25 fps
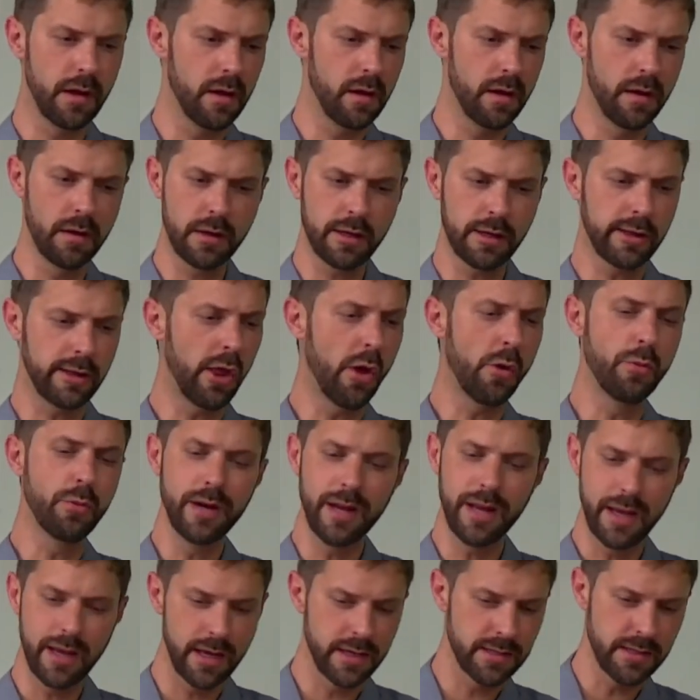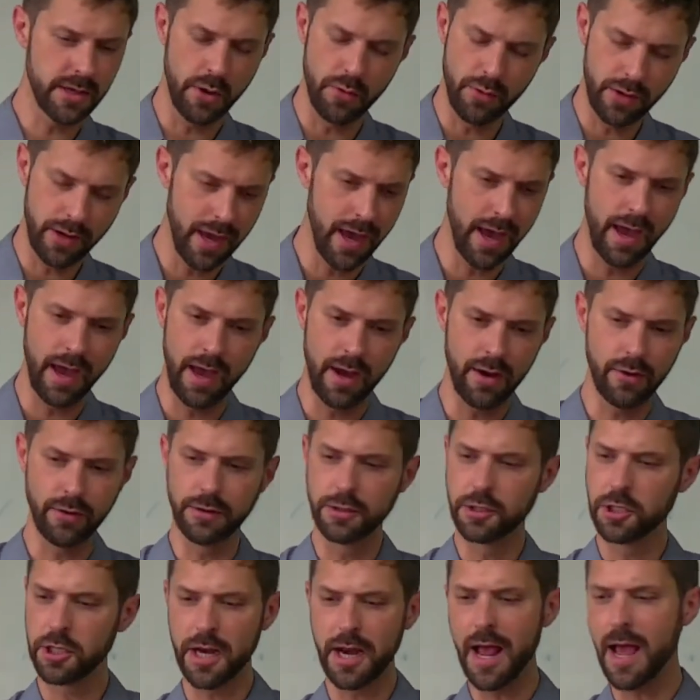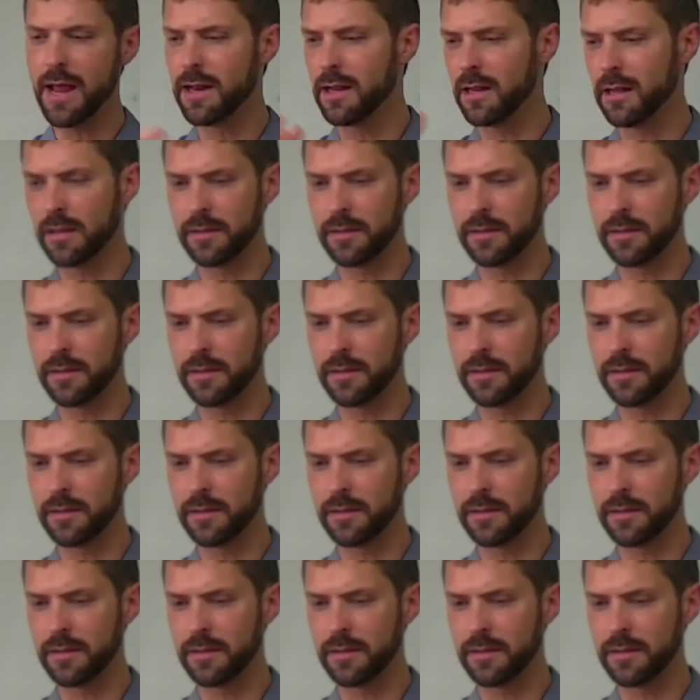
cloning is okay or genetic